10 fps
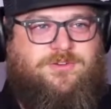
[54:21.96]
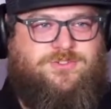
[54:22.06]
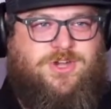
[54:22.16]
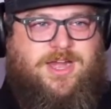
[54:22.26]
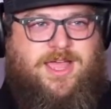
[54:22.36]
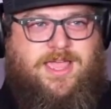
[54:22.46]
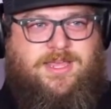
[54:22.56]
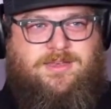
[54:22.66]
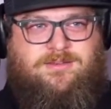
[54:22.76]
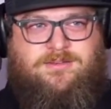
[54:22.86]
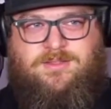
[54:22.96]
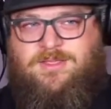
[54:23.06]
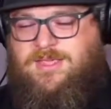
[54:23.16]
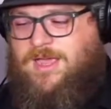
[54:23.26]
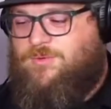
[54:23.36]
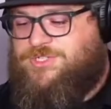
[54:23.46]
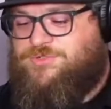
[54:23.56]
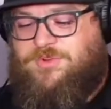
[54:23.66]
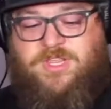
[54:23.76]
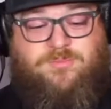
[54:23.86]
You don't try to hide it, uh, which
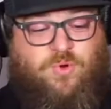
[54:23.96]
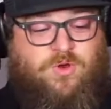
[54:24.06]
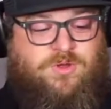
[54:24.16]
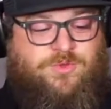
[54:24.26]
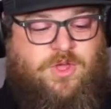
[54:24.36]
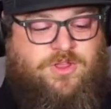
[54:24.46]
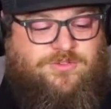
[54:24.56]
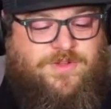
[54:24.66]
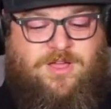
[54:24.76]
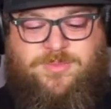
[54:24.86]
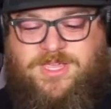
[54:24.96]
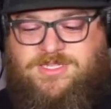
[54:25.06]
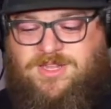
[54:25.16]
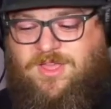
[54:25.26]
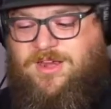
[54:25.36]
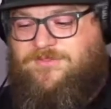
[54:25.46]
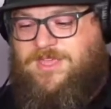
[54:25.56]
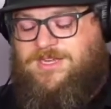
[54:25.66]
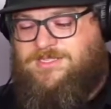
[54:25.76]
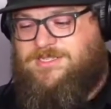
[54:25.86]
is really important with audiophile because a lot of
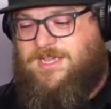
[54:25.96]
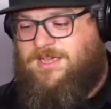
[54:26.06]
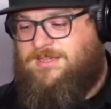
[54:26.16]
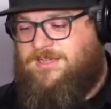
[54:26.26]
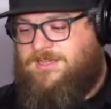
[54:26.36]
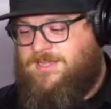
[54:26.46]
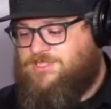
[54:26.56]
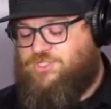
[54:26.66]
it is, uh, is